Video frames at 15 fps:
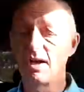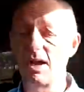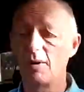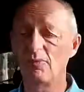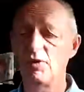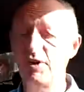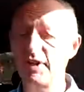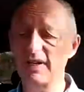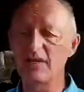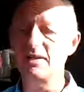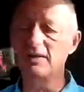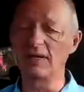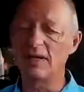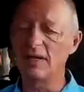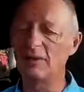I'm running
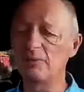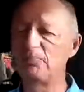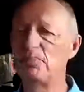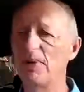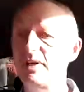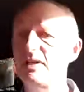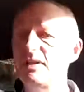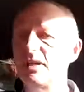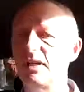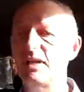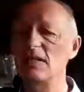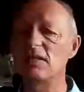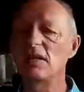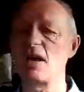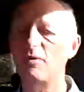in B
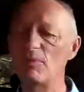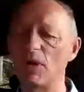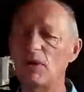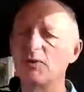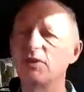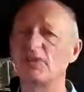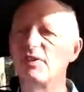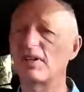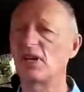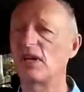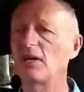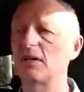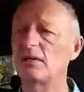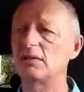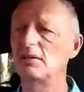eco mode on the
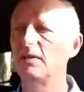car.